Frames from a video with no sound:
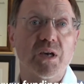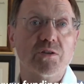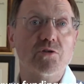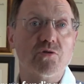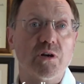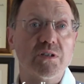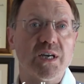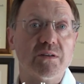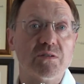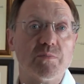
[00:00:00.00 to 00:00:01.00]
The
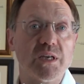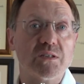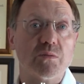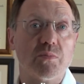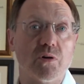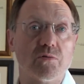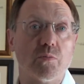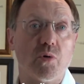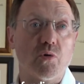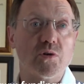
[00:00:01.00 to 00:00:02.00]
drawdown is based upon
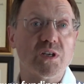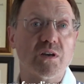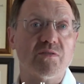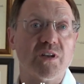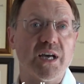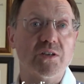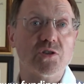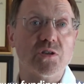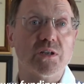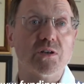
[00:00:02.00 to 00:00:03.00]
reporting of
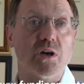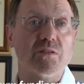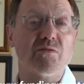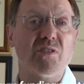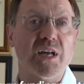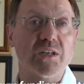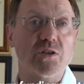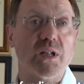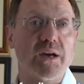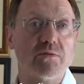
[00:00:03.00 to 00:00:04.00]
financial and
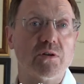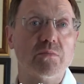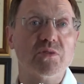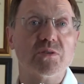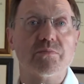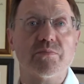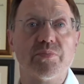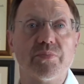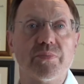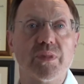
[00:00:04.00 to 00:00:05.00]
non-financial outcomes.
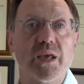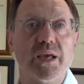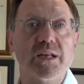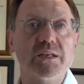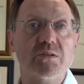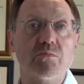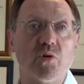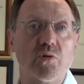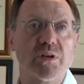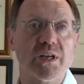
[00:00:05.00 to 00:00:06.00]
It is
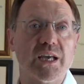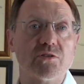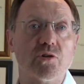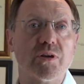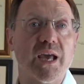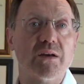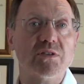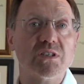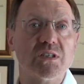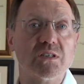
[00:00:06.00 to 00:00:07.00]
important to get your
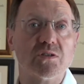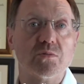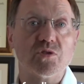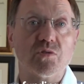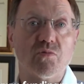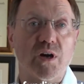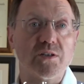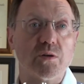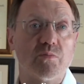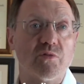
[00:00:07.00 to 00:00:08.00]
accounting systems
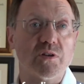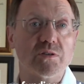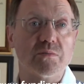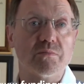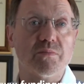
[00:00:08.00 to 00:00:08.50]
right up front.